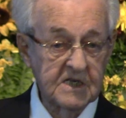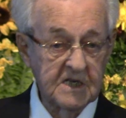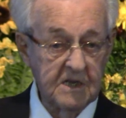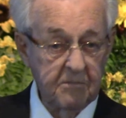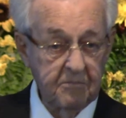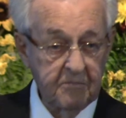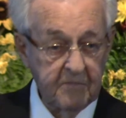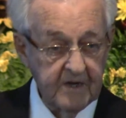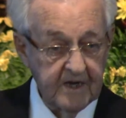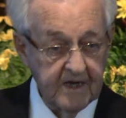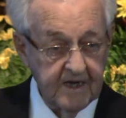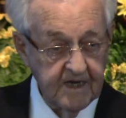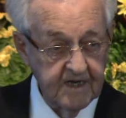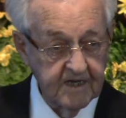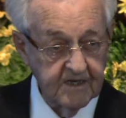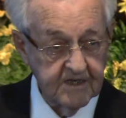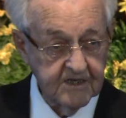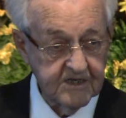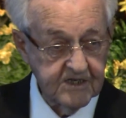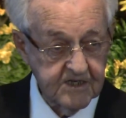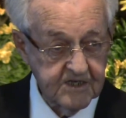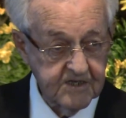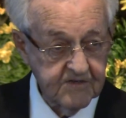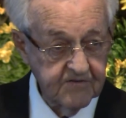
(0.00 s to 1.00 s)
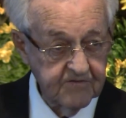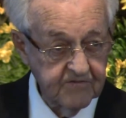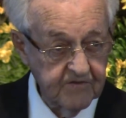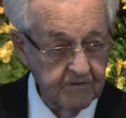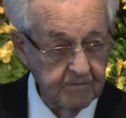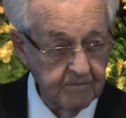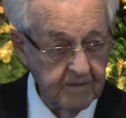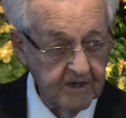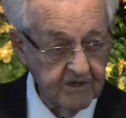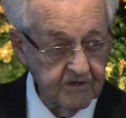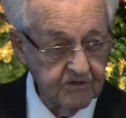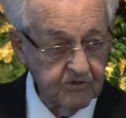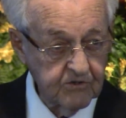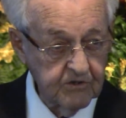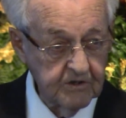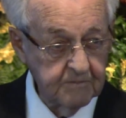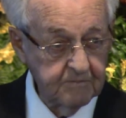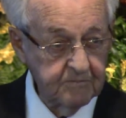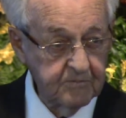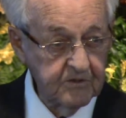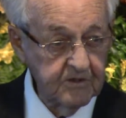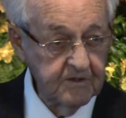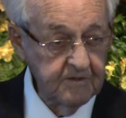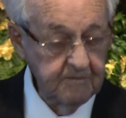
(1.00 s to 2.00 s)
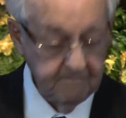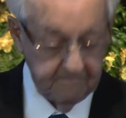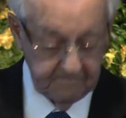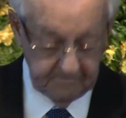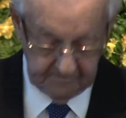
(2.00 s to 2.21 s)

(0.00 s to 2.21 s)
something else from our scripture,